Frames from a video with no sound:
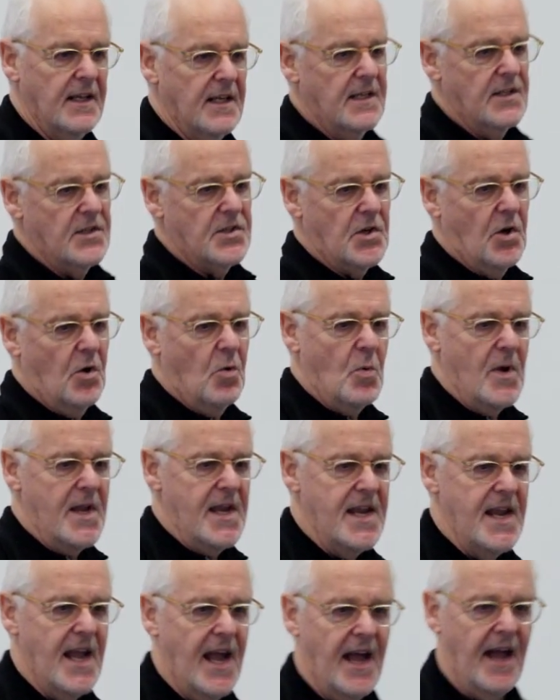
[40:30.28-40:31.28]
so
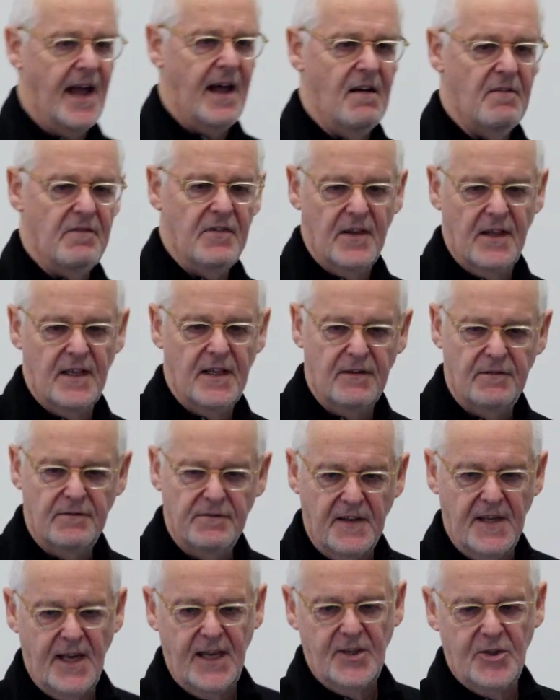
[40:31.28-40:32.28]
we have
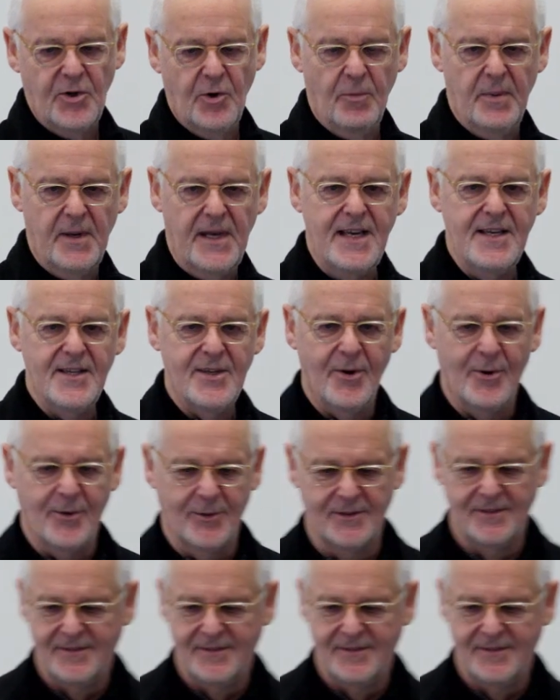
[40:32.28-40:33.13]
finito bonito.